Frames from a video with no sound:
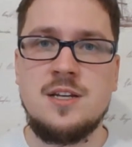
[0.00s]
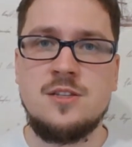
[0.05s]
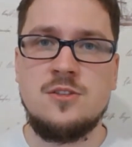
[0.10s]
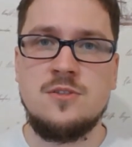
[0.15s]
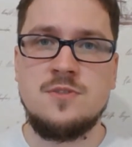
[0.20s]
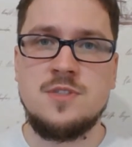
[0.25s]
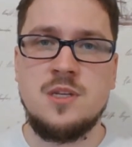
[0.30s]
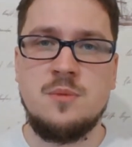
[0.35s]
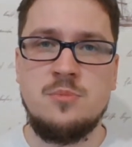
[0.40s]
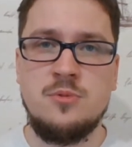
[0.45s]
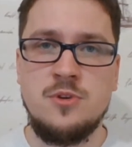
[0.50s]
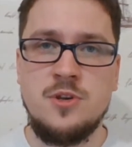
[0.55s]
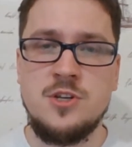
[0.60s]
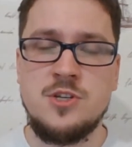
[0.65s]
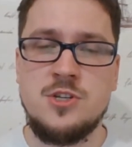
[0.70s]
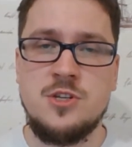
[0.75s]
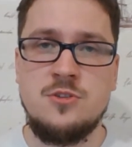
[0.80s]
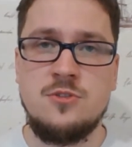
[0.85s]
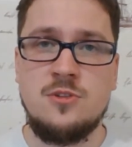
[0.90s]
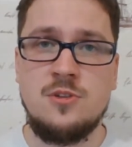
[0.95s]
of Zaporizhzhia
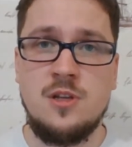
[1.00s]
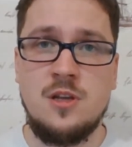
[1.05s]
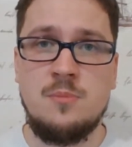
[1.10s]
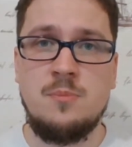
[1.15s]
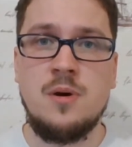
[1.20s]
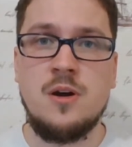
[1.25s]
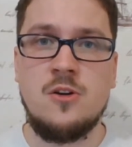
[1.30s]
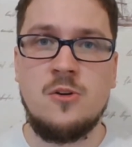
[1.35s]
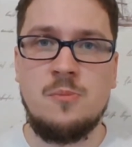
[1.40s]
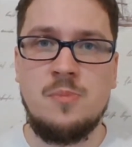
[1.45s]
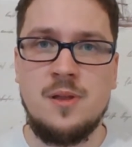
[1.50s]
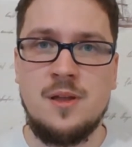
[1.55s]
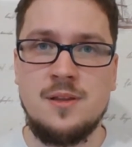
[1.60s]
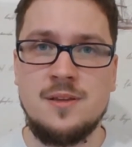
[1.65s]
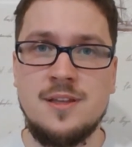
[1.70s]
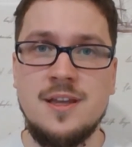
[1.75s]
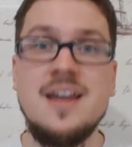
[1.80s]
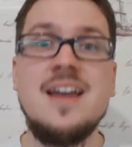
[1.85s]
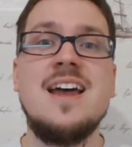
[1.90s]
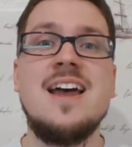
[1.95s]
nuclear power plant,
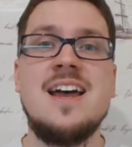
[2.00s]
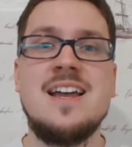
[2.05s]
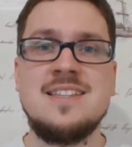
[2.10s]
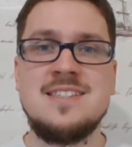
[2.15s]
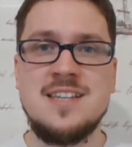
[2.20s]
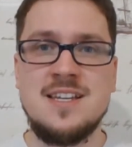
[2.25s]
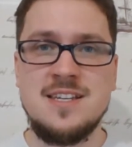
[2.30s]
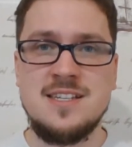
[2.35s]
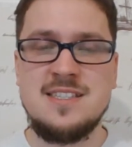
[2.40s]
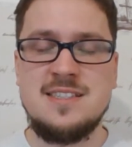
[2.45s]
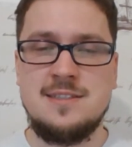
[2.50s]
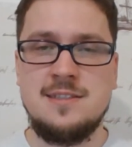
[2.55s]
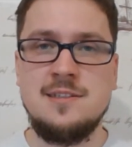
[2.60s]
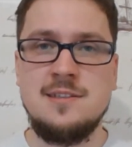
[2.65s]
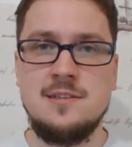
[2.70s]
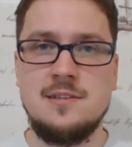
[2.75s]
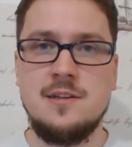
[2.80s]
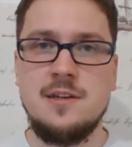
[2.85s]
and they are still